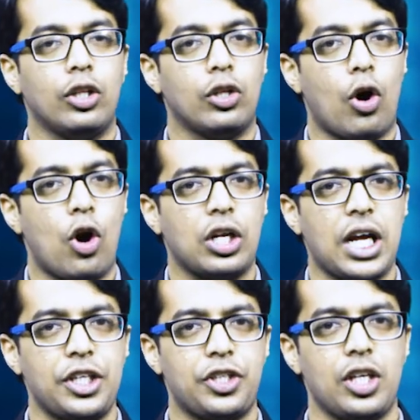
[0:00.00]
The
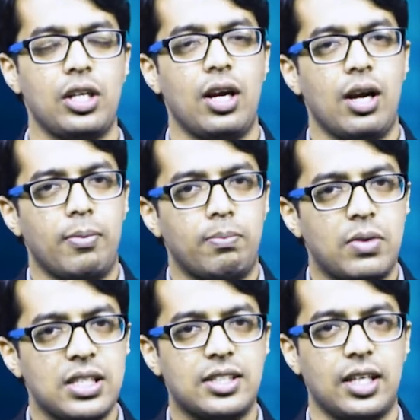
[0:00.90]
organization
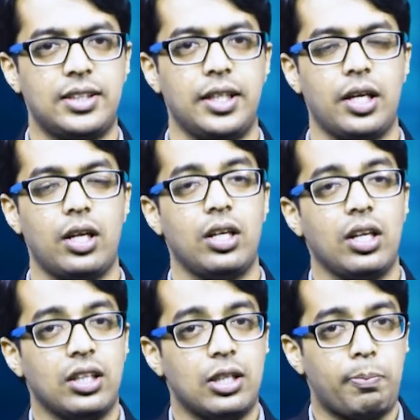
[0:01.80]
must consider
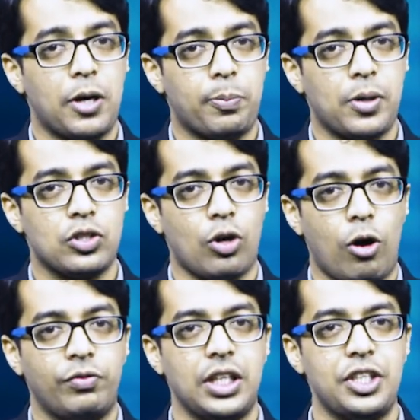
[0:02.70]
the purpose
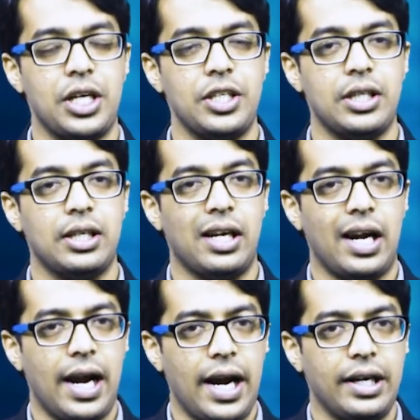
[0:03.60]
of the change
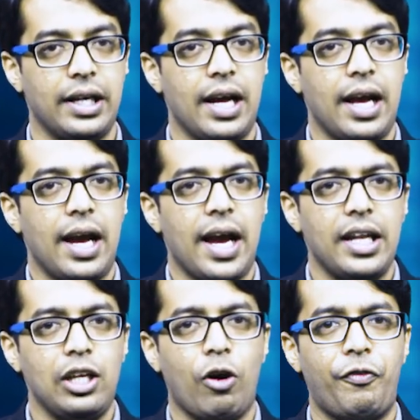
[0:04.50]
and
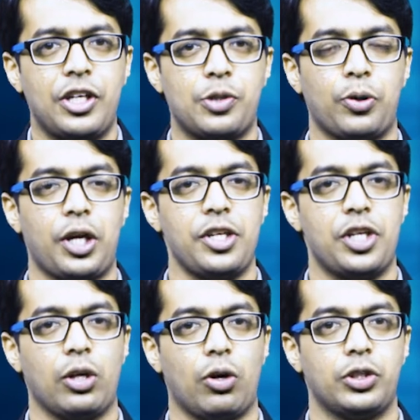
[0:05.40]
any of its
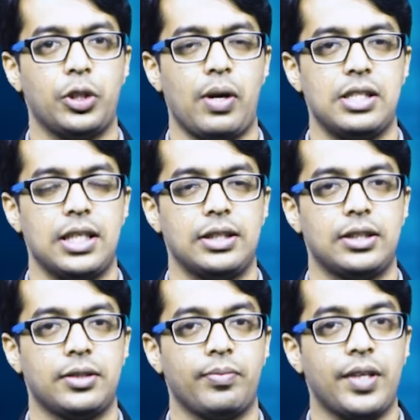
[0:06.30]
potential
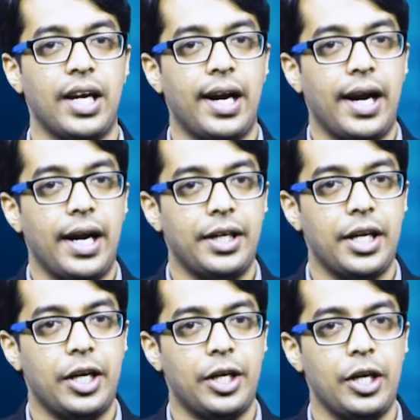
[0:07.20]
consequences,
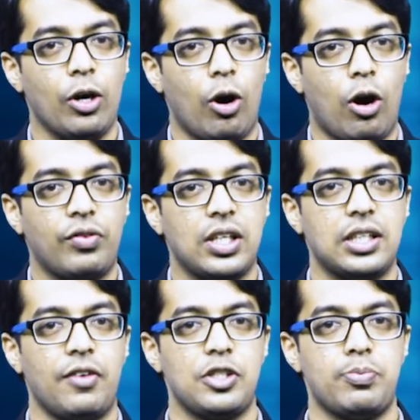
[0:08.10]
integrity of the
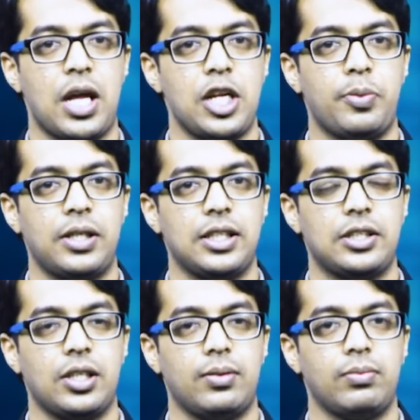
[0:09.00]
service management
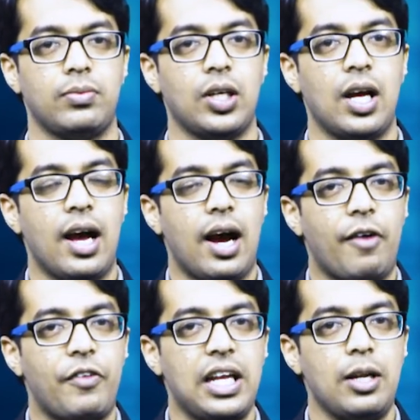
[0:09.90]
system,
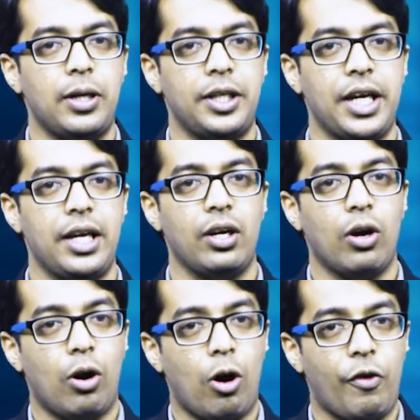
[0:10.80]
availability
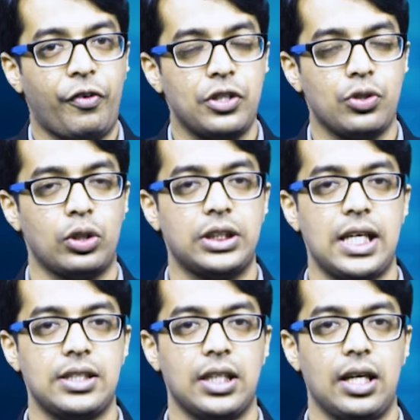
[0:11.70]
of
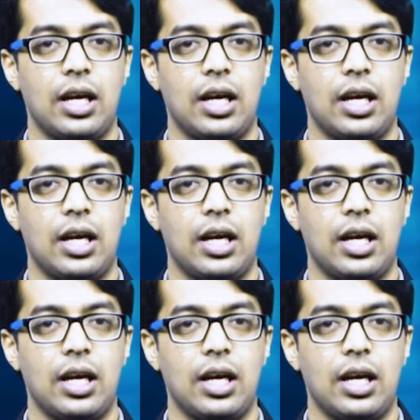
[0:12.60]
resources,